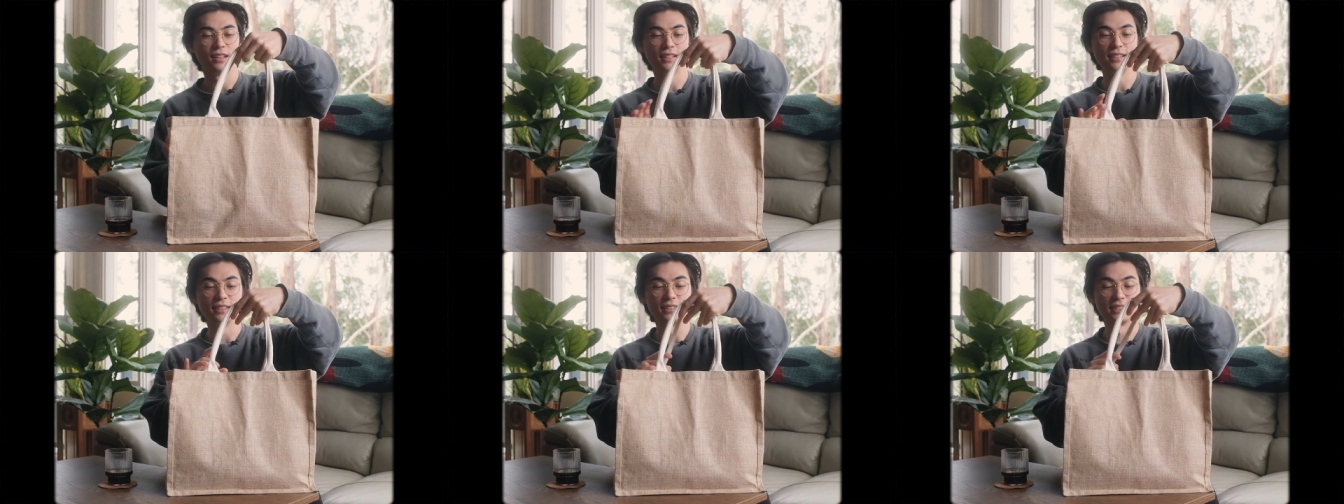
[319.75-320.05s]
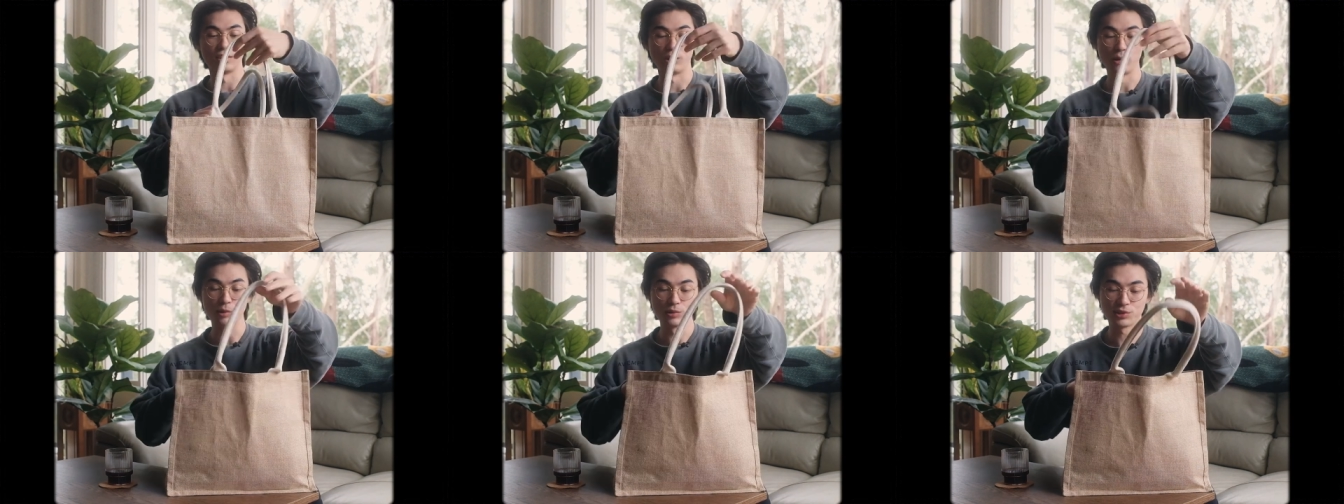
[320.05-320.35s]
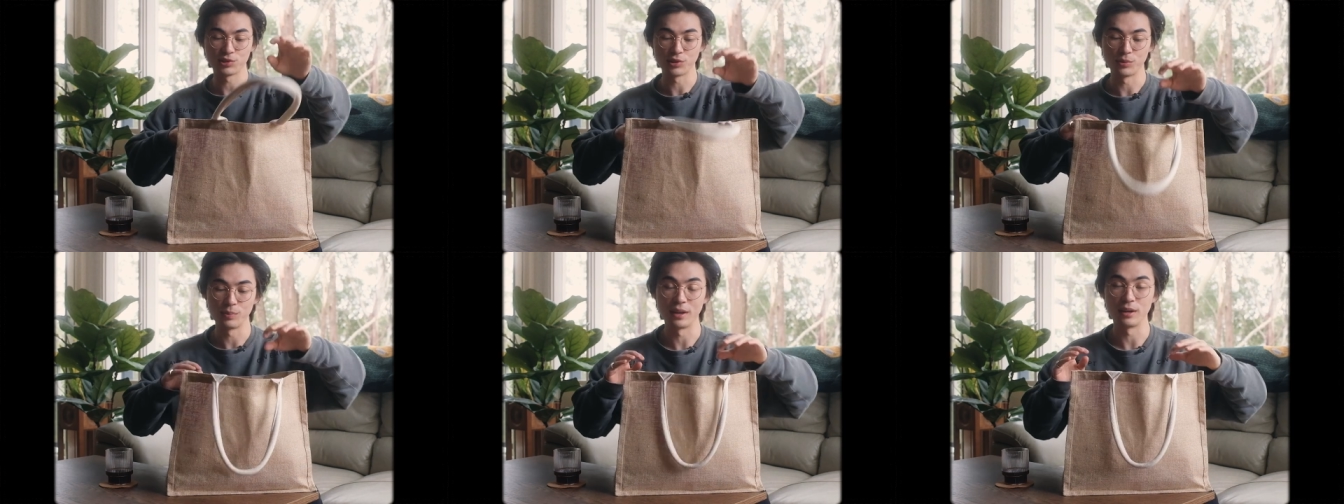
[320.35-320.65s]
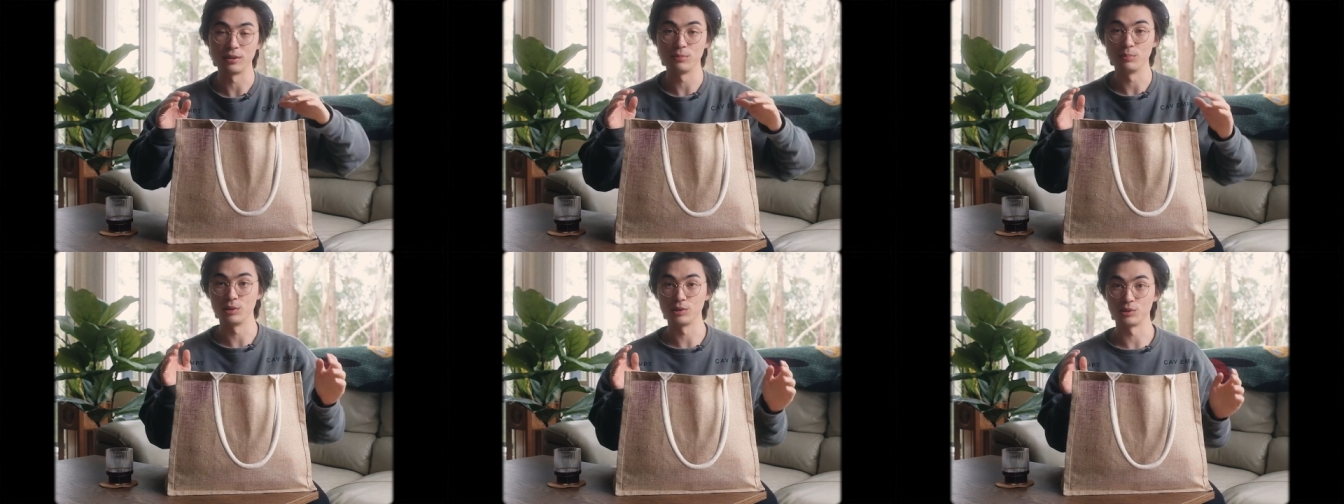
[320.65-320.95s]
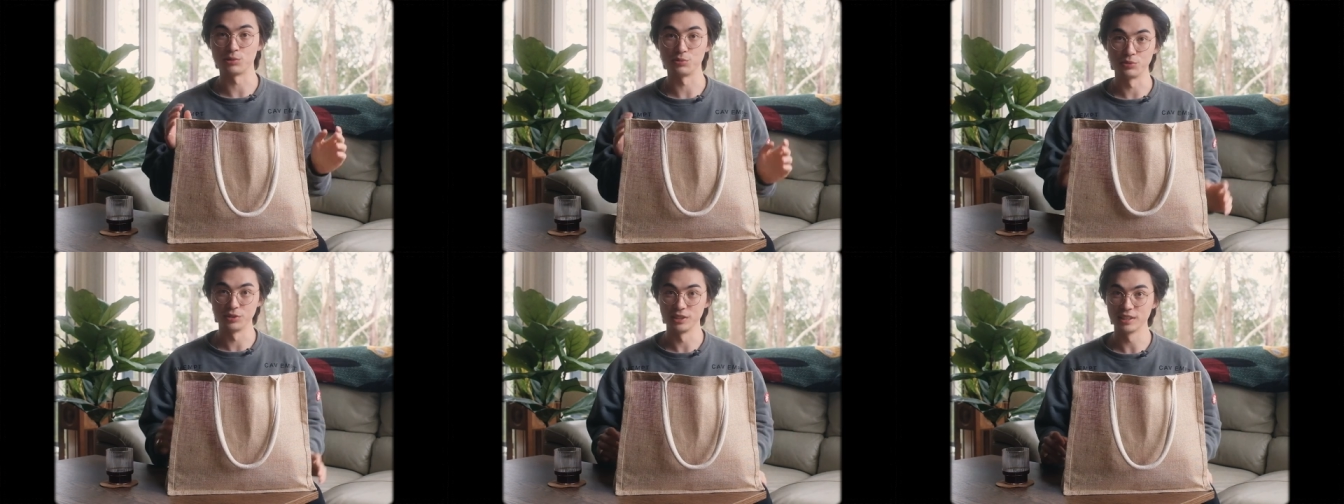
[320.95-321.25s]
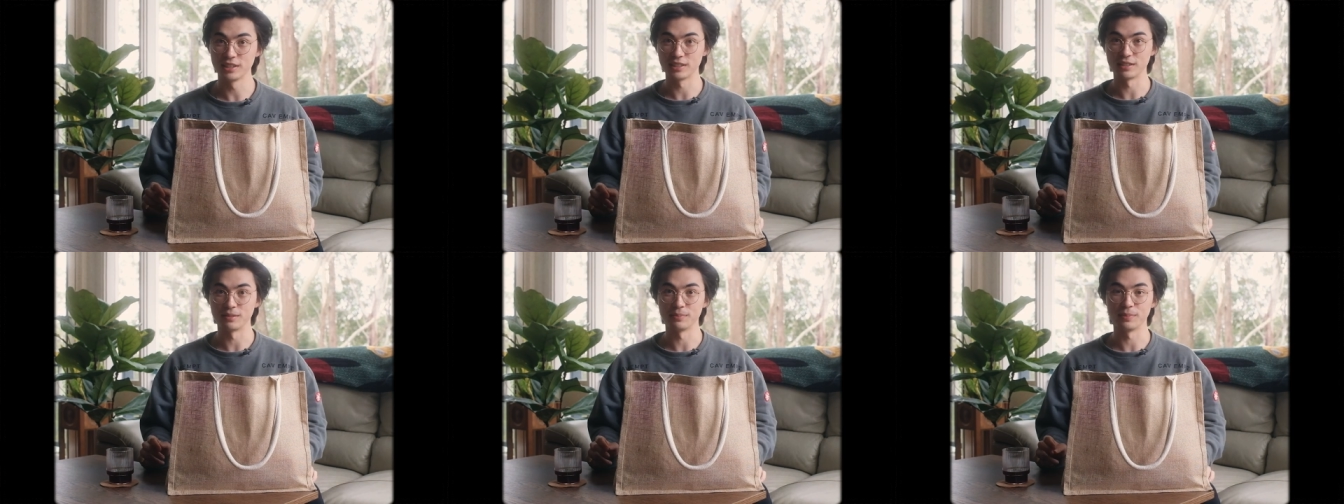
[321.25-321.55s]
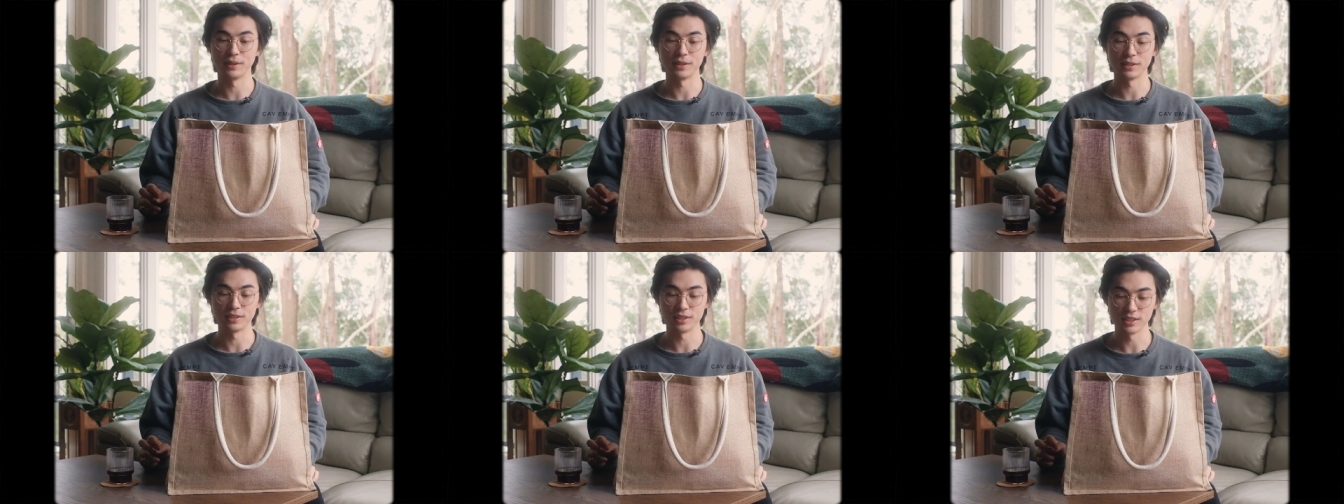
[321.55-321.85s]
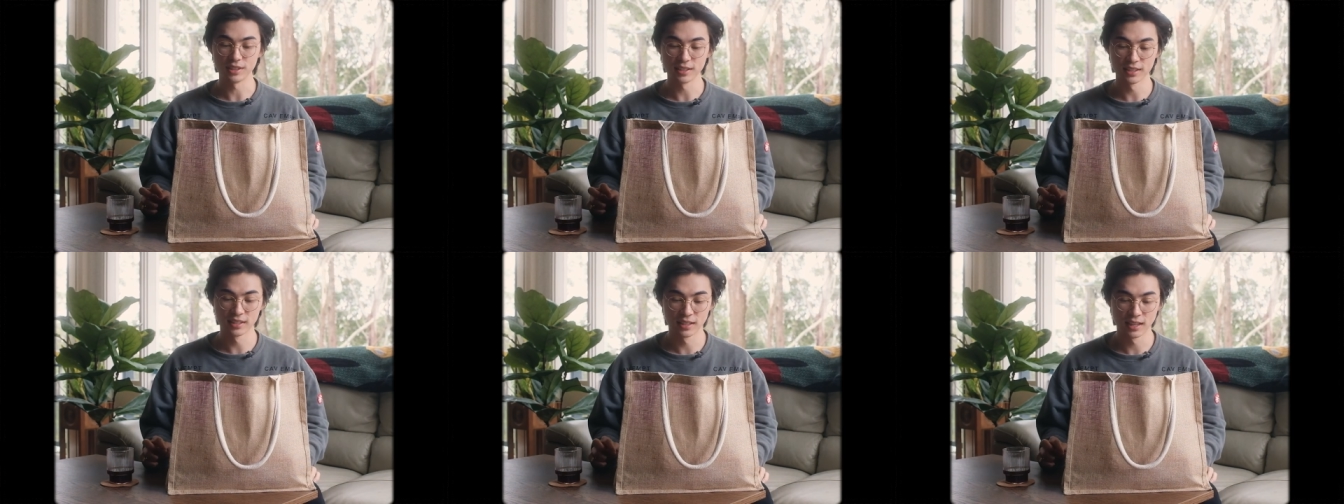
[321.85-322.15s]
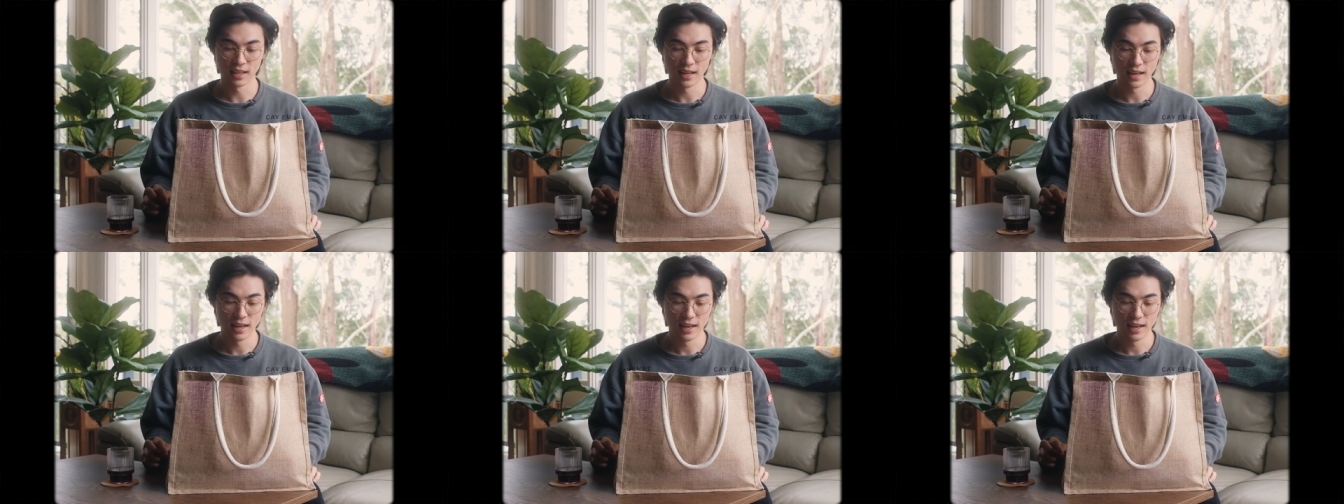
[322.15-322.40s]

is also my most recent purchase.